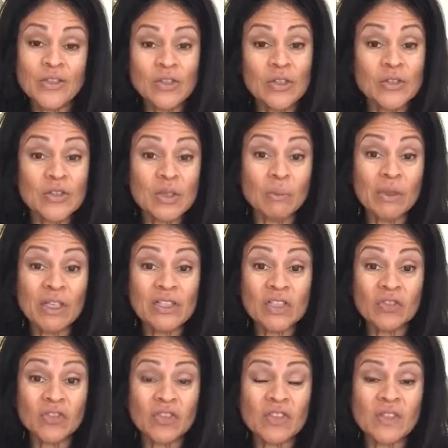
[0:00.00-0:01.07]
So there's a big
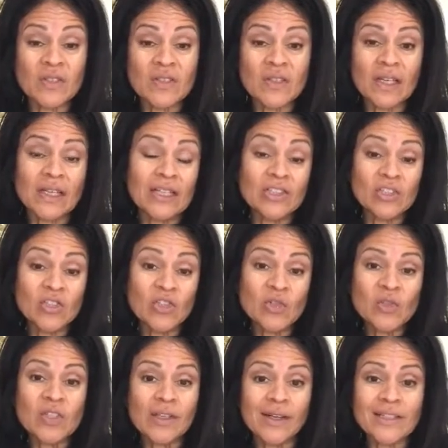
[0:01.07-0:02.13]
difference. It's like I just
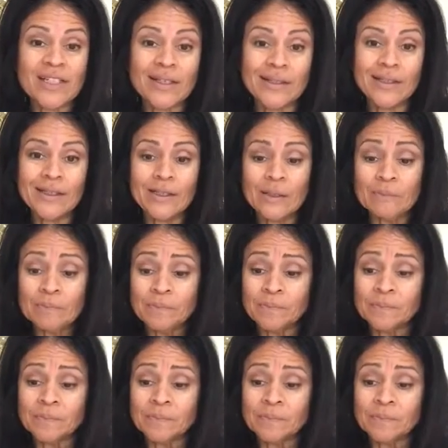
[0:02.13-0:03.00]
choose not to eat it.